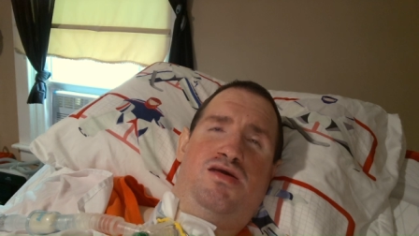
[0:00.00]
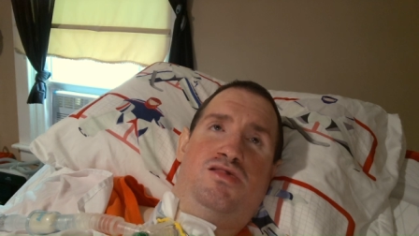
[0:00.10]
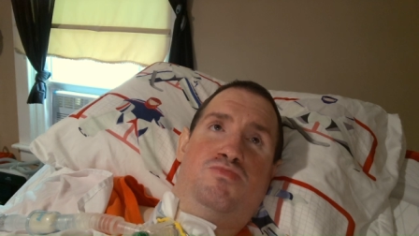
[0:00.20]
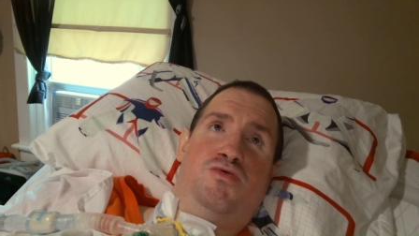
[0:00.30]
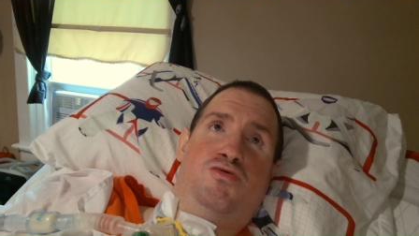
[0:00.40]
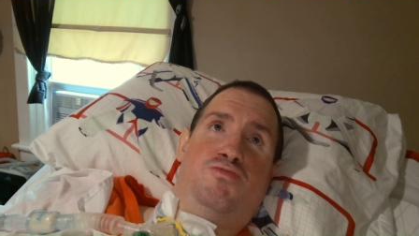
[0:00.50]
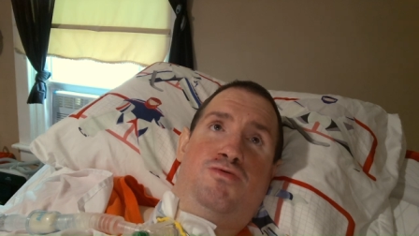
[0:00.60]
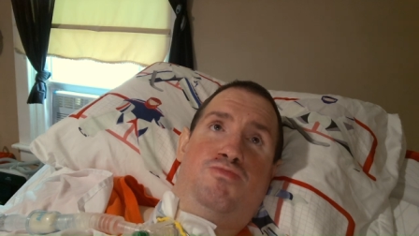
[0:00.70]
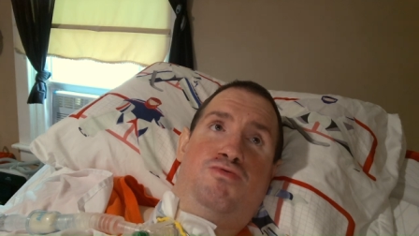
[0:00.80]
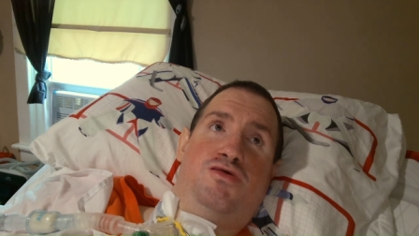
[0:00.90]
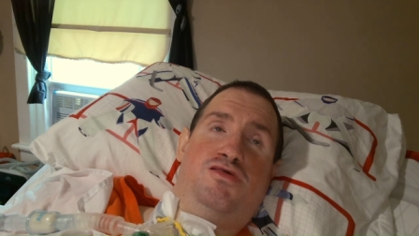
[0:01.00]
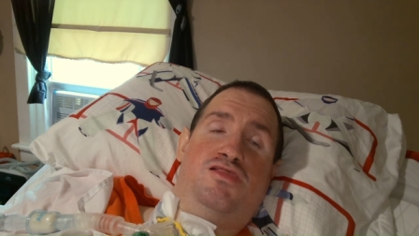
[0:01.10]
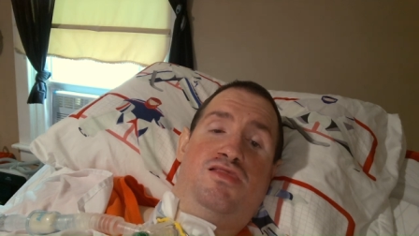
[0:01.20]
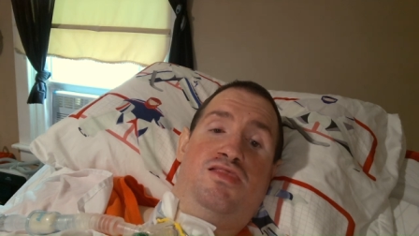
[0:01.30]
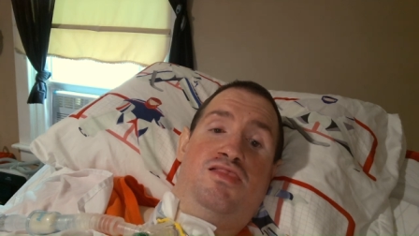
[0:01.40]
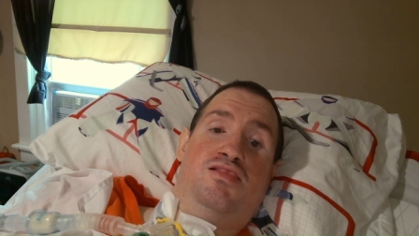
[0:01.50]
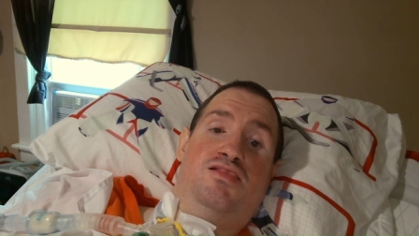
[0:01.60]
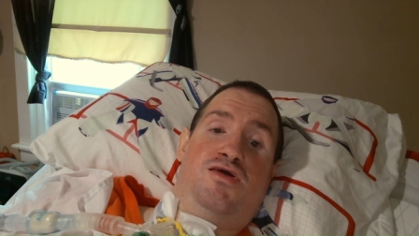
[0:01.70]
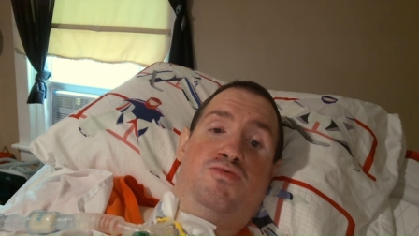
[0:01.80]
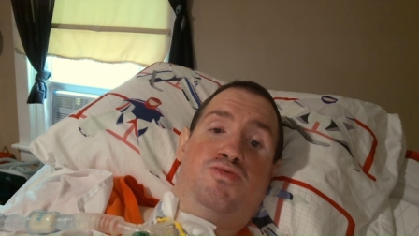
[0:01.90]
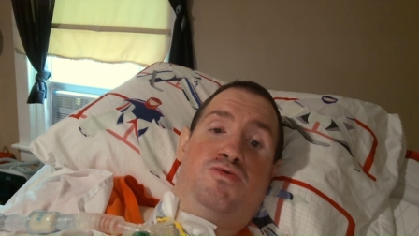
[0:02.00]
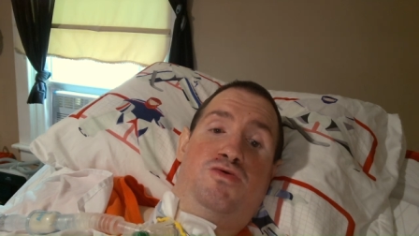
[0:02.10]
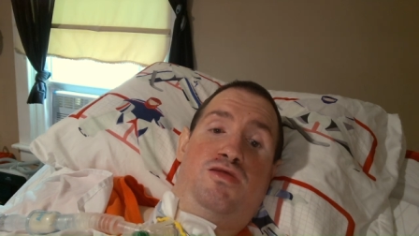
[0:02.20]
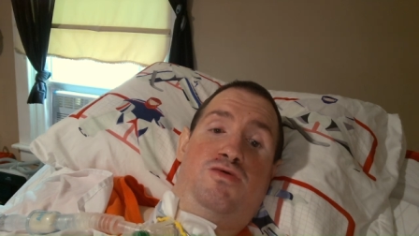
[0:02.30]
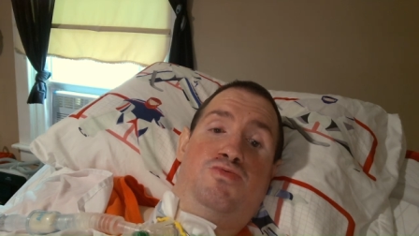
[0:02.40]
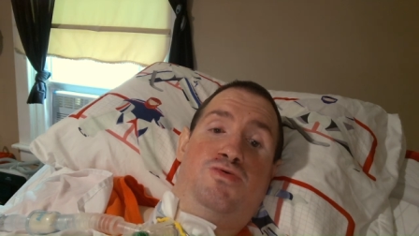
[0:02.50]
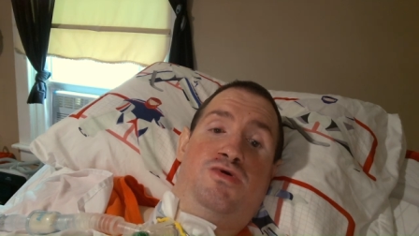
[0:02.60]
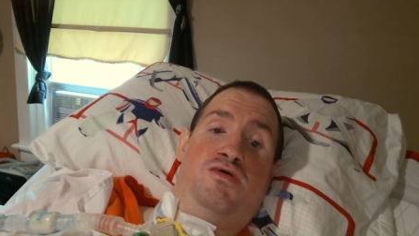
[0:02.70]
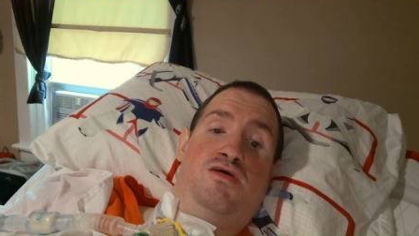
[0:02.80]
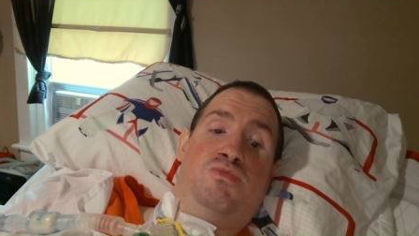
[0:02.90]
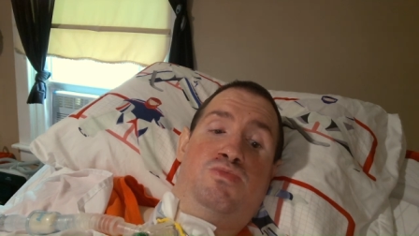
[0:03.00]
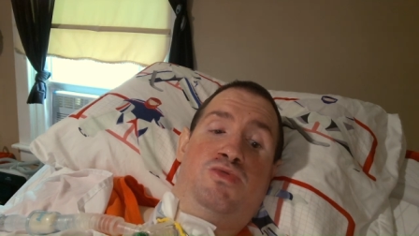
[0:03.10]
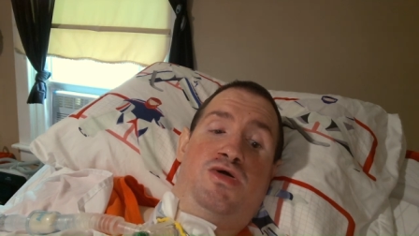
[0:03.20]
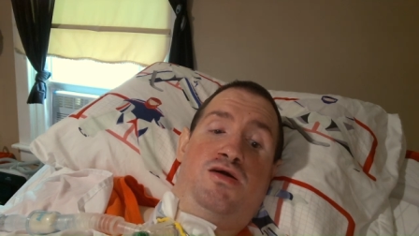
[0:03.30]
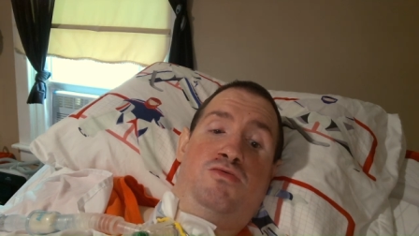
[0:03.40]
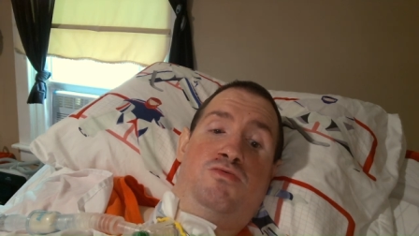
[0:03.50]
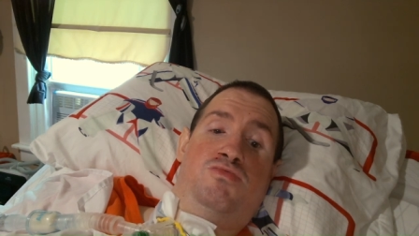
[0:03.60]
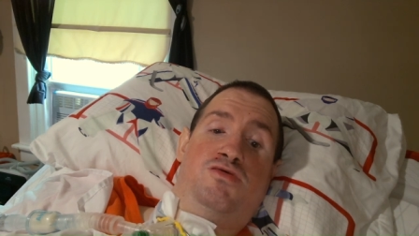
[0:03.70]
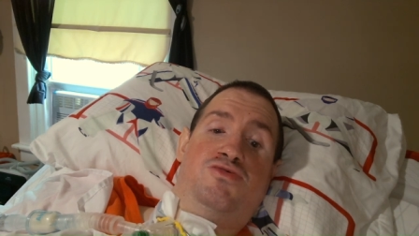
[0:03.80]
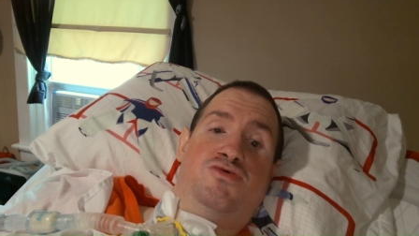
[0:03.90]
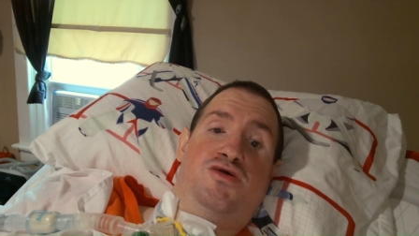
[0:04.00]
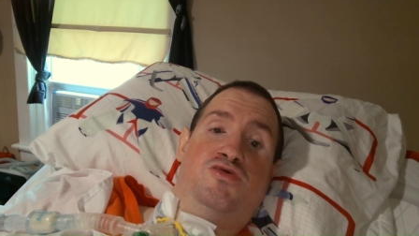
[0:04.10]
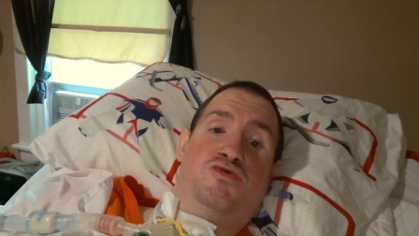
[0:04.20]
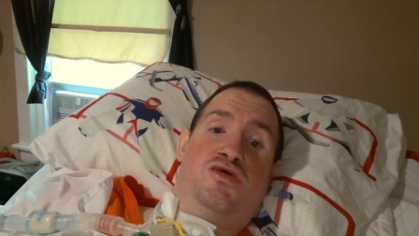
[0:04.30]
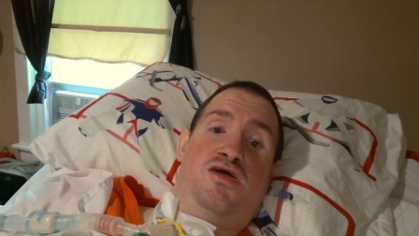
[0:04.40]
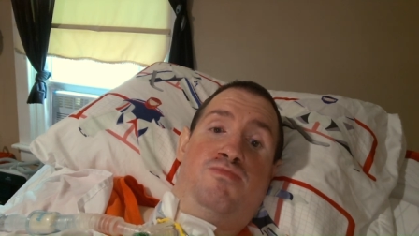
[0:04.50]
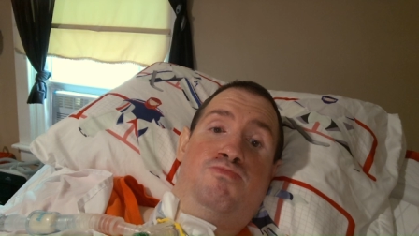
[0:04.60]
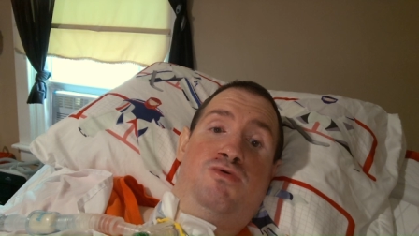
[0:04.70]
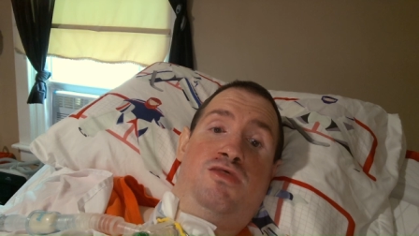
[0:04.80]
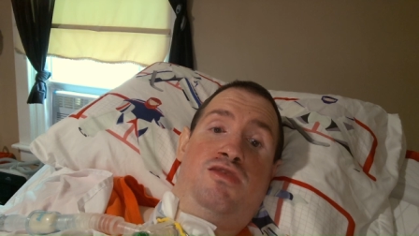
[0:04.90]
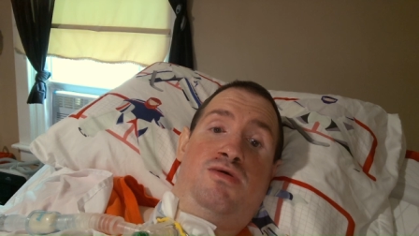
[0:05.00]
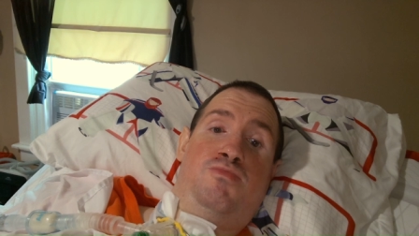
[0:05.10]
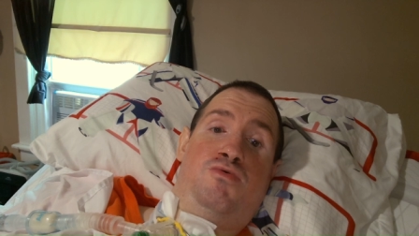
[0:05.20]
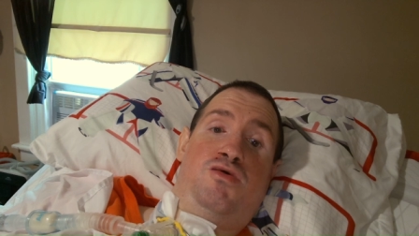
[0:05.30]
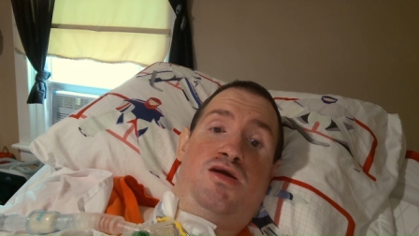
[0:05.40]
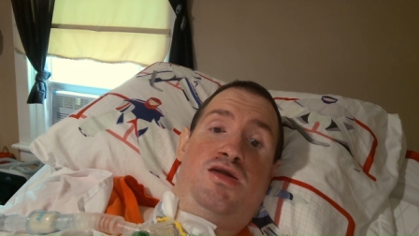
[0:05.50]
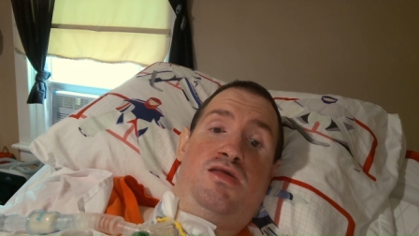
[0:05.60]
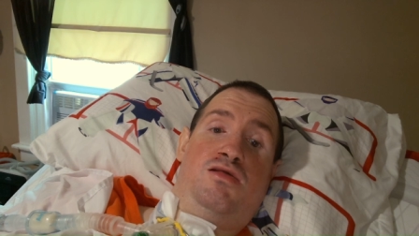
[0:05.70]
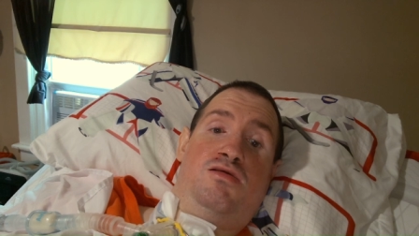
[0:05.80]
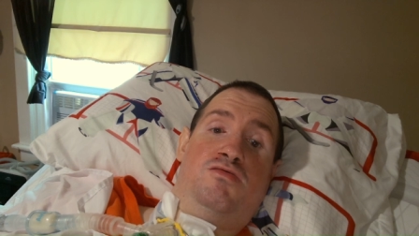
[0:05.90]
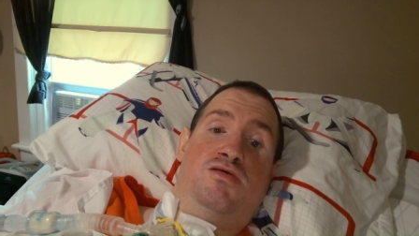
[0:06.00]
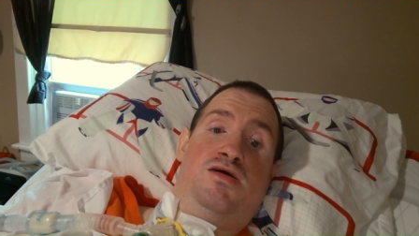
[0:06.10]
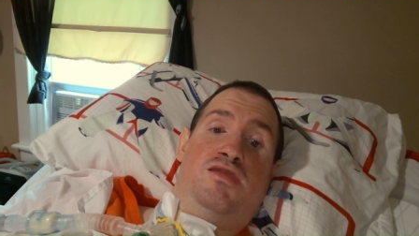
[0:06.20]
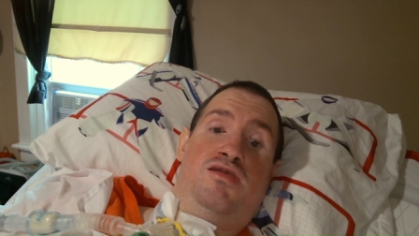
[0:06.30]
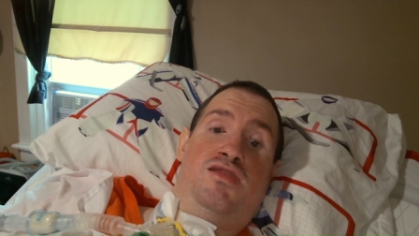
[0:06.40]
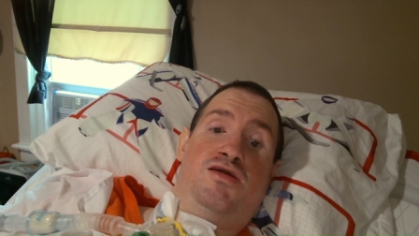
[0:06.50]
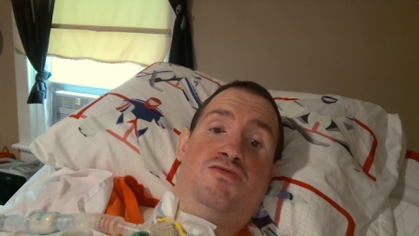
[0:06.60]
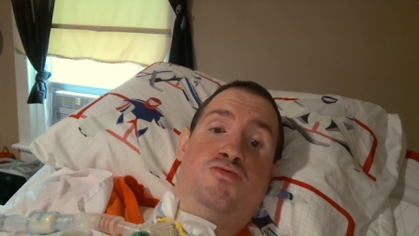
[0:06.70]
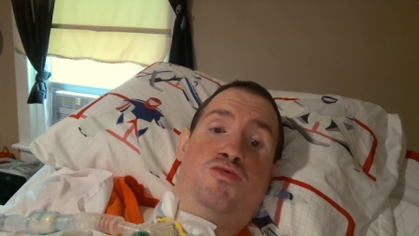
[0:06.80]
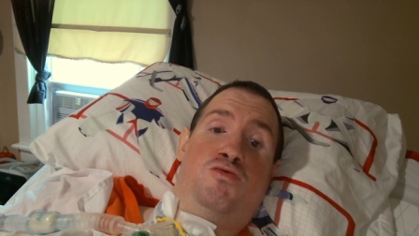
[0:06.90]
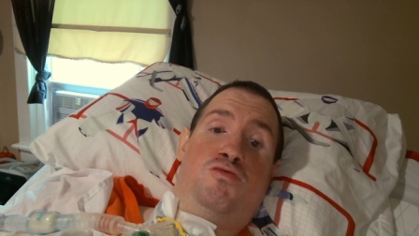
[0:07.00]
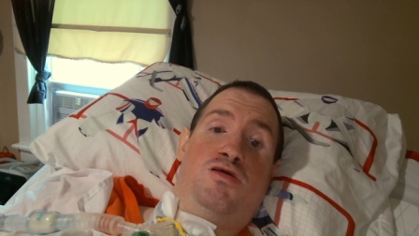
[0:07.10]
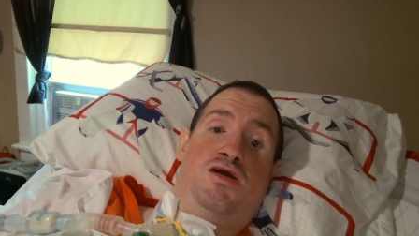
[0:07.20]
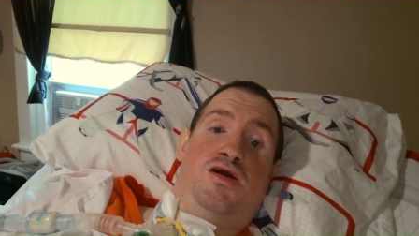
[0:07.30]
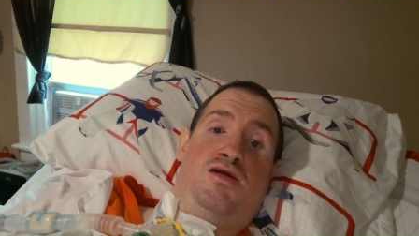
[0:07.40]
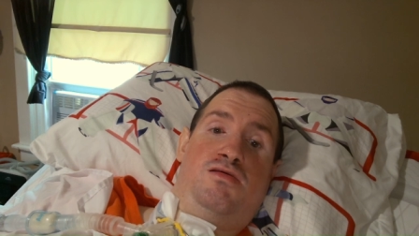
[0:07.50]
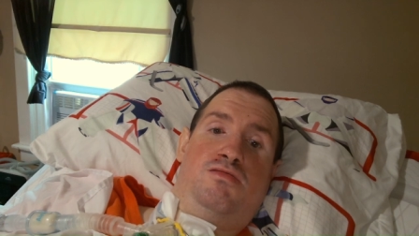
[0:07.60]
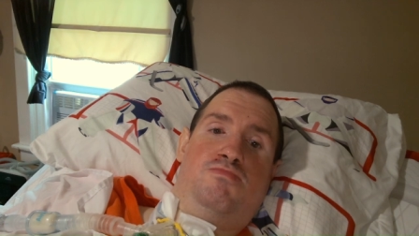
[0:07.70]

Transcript: it's weird to put a present day Philadelphia flyer on this list, but at number eight, Nick Deslauriers.